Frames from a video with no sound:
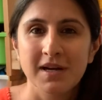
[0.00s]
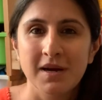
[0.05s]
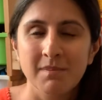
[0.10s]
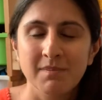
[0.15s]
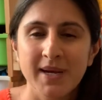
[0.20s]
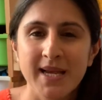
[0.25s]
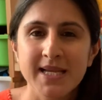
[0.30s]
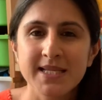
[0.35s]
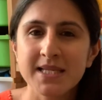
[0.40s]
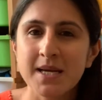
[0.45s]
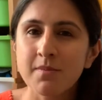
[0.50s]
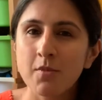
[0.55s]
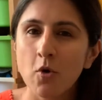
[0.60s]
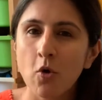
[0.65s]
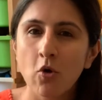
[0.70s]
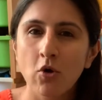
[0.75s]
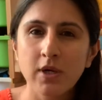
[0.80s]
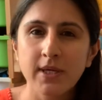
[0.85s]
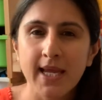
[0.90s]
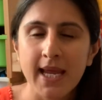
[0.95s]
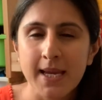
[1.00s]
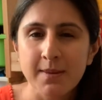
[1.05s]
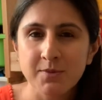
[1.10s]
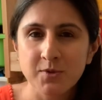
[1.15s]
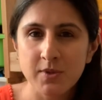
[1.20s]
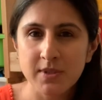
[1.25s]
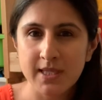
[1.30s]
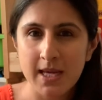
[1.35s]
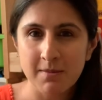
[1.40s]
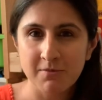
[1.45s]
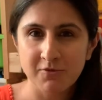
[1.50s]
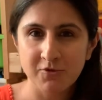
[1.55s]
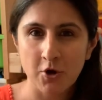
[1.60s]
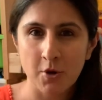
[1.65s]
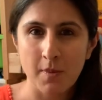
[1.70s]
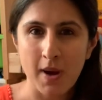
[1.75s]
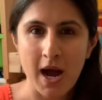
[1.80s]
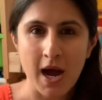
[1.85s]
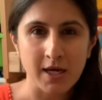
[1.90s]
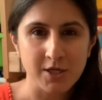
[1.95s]
Play some old games with them
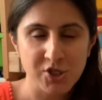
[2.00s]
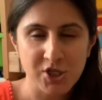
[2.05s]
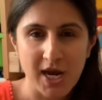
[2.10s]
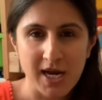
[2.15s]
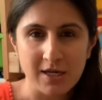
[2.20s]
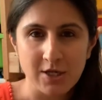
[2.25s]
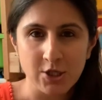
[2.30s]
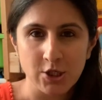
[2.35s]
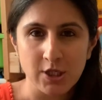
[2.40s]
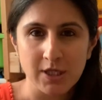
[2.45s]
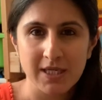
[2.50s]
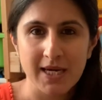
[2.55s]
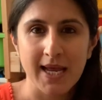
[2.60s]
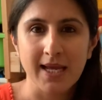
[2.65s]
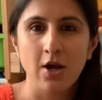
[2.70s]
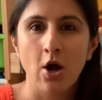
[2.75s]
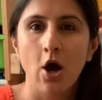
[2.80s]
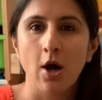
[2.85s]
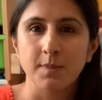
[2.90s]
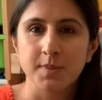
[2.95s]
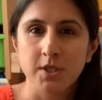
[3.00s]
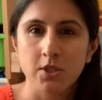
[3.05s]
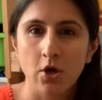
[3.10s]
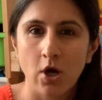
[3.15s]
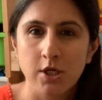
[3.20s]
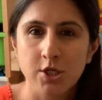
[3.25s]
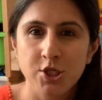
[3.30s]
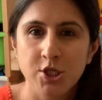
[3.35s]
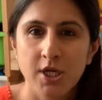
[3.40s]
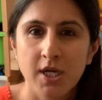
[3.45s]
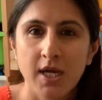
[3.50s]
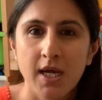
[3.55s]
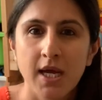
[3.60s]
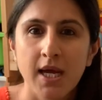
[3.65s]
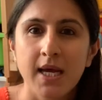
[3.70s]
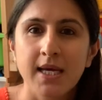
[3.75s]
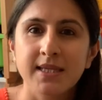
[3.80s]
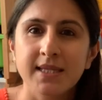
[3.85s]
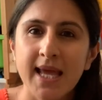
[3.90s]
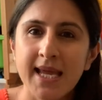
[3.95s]
from our childhood, like hopscotch.
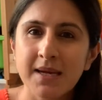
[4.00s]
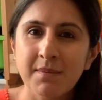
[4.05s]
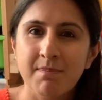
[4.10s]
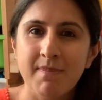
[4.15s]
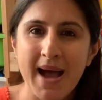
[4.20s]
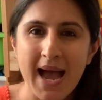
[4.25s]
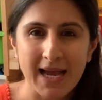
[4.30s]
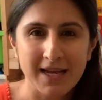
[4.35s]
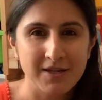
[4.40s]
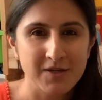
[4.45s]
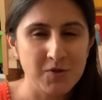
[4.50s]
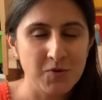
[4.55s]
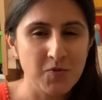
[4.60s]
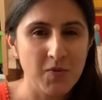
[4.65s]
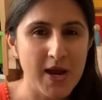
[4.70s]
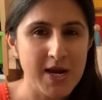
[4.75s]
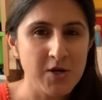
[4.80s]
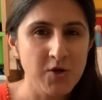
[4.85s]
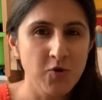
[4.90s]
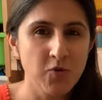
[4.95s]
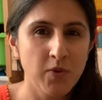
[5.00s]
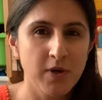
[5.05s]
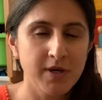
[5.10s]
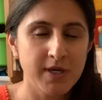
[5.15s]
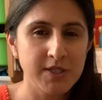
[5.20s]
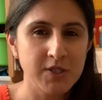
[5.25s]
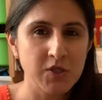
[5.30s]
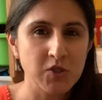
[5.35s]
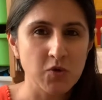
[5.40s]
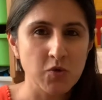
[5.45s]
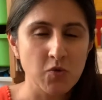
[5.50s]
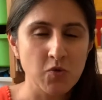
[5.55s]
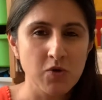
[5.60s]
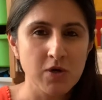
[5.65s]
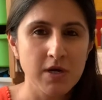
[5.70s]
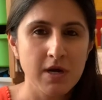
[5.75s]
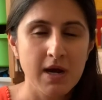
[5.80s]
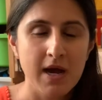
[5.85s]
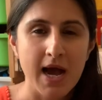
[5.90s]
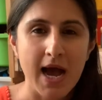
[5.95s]
Think back to when you were in school
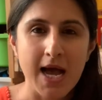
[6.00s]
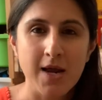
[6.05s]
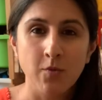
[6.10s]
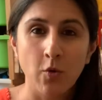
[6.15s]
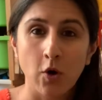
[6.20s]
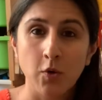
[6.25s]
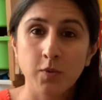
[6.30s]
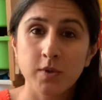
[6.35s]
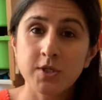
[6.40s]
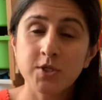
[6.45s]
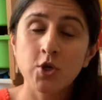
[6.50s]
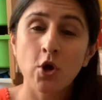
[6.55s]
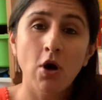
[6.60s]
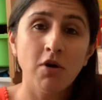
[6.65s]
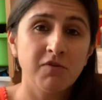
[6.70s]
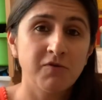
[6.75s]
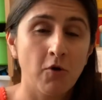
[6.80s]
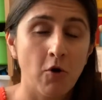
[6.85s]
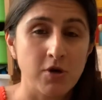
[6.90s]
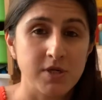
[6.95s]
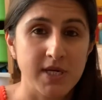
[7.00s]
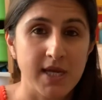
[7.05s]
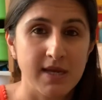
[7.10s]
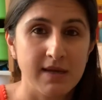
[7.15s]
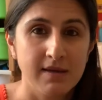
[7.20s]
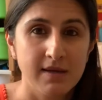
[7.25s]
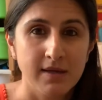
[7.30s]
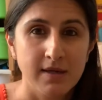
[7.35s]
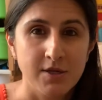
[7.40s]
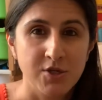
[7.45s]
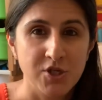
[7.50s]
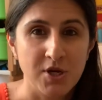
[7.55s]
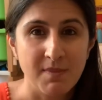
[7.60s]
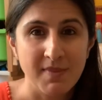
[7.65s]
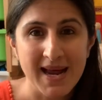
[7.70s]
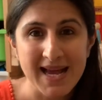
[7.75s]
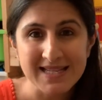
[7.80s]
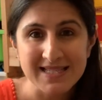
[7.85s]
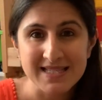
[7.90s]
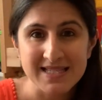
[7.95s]
and what was your forte.
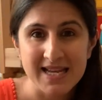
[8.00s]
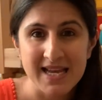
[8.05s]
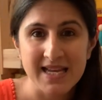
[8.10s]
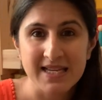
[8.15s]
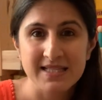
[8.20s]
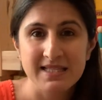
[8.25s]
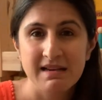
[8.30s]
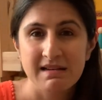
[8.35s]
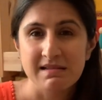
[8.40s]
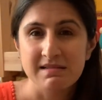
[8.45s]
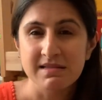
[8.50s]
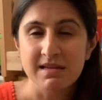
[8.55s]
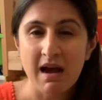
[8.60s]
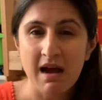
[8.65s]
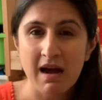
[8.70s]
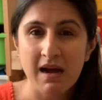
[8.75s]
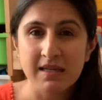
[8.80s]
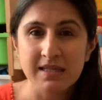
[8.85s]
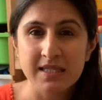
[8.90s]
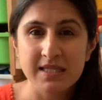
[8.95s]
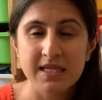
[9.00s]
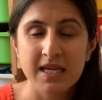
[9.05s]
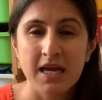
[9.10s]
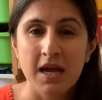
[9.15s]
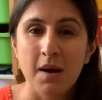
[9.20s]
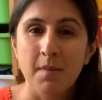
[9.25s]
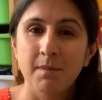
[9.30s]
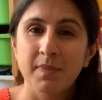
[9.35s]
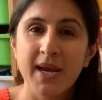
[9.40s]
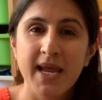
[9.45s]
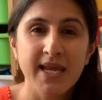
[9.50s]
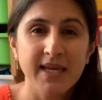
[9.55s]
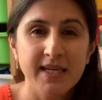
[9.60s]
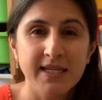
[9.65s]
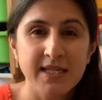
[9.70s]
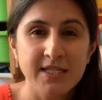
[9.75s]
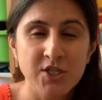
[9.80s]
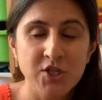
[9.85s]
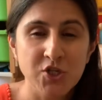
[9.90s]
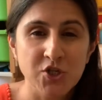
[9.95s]
Gymnastics, dance, playing an
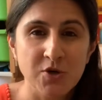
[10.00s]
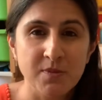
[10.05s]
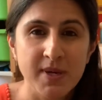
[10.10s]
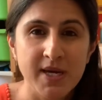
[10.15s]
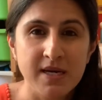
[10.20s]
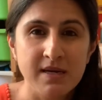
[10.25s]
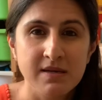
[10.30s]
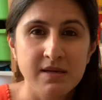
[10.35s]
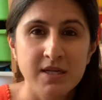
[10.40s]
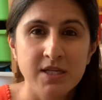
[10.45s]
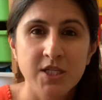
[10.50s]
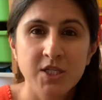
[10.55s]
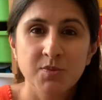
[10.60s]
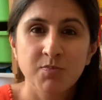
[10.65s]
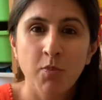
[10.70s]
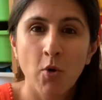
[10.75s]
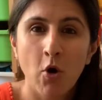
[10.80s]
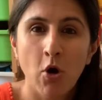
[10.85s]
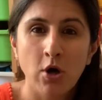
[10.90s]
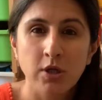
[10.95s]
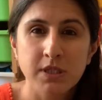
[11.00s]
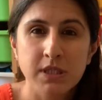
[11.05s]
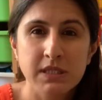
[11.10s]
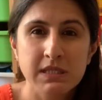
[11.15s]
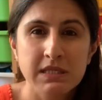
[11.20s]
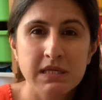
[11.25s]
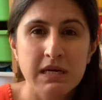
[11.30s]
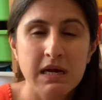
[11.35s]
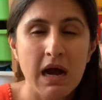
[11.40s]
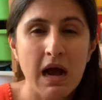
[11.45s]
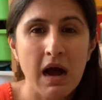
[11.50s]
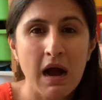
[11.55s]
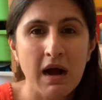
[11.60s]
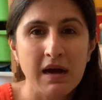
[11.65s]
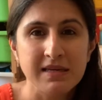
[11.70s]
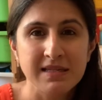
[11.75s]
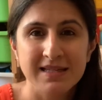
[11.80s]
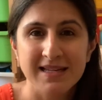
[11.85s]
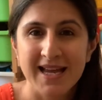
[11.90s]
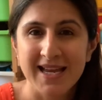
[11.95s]
instrument, sports,
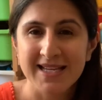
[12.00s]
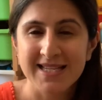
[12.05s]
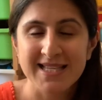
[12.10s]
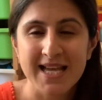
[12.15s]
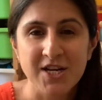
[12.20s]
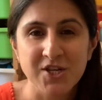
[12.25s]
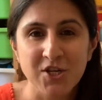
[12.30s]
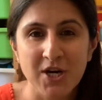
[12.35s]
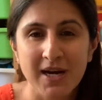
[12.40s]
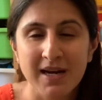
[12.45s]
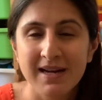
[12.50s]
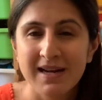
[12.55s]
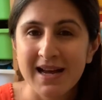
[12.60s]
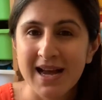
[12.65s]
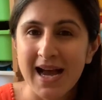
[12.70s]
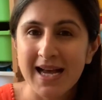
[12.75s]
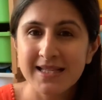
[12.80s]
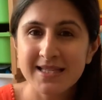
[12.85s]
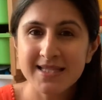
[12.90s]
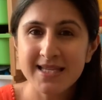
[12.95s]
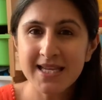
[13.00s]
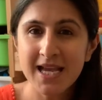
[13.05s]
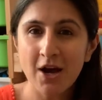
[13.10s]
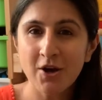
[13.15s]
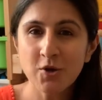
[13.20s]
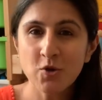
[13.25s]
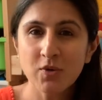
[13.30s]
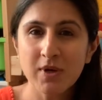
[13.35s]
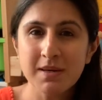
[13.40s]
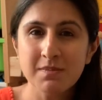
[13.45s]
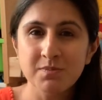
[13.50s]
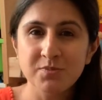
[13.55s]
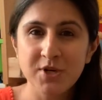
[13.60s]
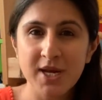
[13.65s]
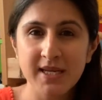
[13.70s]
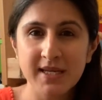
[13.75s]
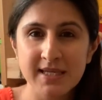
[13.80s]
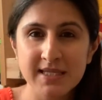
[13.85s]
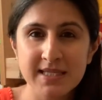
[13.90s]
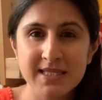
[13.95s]
art, etc. And see how you can
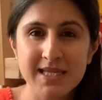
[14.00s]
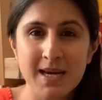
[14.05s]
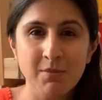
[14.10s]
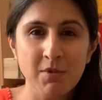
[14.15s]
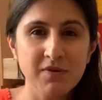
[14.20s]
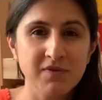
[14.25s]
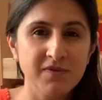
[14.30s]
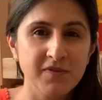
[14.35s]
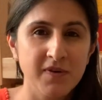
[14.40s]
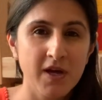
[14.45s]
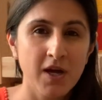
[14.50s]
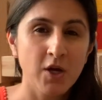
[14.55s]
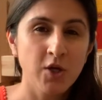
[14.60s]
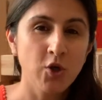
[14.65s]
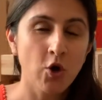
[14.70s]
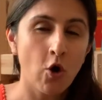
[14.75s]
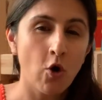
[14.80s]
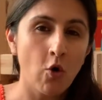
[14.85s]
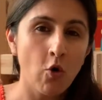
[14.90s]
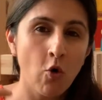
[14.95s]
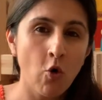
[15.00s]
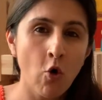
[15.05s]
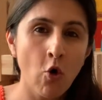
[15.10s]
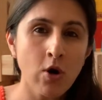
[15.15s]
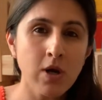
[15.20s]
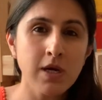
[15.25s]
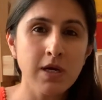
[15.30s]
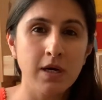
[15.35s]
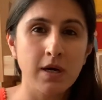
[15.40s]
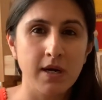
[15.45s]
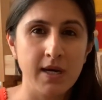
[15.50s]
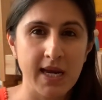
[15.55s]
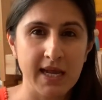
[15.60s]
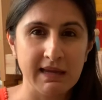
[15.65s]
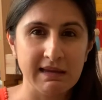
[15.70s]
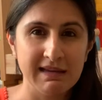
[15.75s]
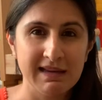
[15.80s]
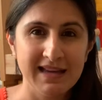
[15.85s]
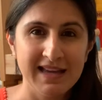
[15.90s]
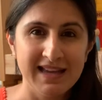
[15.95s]
bring in some of your own
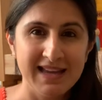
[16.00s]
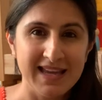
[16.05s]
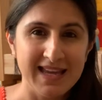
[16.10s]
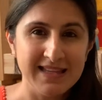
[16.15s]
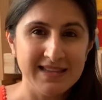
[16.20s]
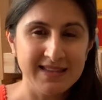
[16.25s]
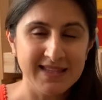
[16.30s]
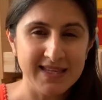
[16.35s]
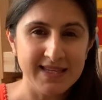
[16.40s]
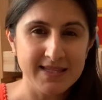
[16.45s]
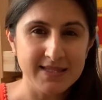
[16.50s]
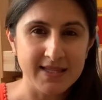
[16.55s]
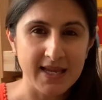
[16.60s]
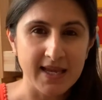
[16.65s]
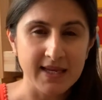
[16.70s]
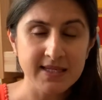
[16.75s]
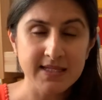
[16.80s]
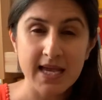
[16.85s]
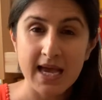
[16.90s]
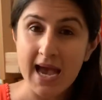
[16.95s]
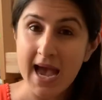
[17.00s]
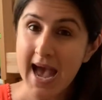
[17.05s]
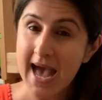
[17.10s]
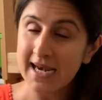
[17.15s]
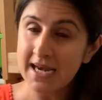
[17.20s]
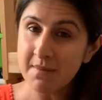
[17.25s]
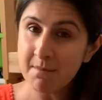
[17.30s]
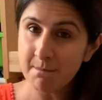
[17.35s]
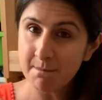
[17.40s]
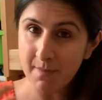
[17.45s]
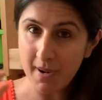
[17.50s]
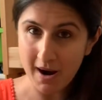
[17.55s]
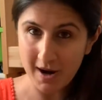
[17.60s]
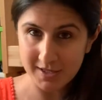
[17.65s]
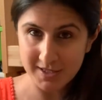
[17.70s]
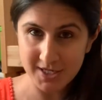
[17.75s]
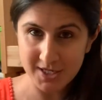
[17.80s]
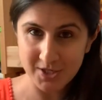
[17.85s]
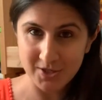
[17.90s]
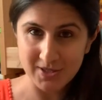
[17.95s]
learning in these things and
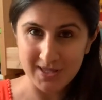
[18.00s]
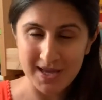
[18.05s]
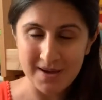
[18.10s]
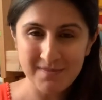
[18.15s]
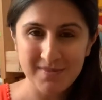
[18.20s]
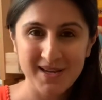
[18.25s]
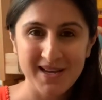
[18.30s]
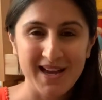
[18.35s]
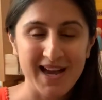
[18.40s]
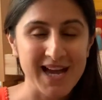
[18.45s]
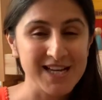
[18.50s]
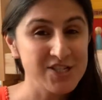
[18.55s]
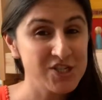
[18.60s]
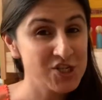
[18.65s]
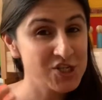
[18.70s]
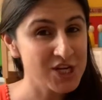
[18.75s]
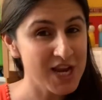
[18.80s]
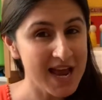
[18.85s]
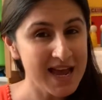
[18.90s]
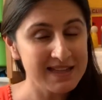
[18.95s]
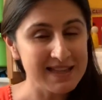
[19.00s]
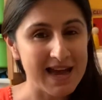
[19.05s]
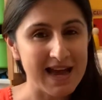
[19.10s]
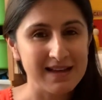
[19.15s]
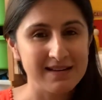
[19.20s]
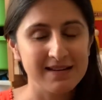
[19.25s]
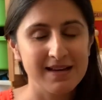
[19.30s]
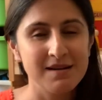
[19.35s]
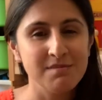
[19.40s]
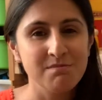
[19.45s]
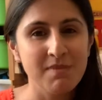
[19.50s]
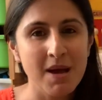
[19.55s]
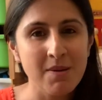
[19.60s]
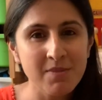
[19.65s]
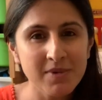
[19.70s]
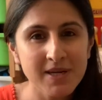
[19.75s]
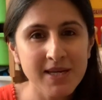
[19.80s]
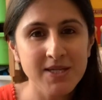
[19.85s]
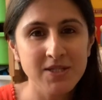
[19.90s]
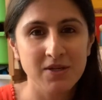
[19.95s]
impart it to them and share that and
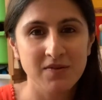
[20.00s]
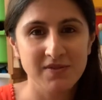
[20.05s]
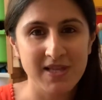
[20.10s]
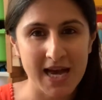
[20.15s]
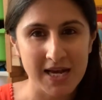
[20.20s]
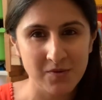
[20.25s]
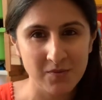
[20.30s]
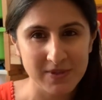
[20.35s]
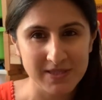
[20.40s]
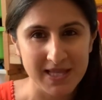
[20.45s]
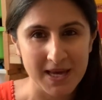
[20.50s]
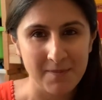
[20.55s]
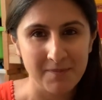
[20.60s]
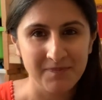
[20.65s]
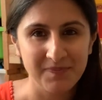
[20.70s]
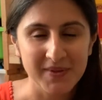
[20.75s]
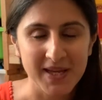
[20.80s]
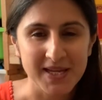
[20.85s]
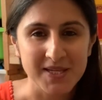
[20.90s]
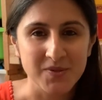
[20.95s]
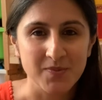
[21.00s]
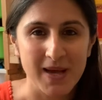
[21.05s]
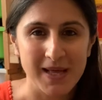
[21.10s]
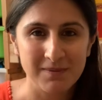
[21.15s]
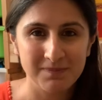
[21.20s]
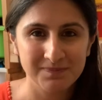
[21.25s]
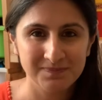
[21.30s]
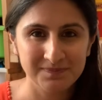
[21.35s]
memories of that with them as well.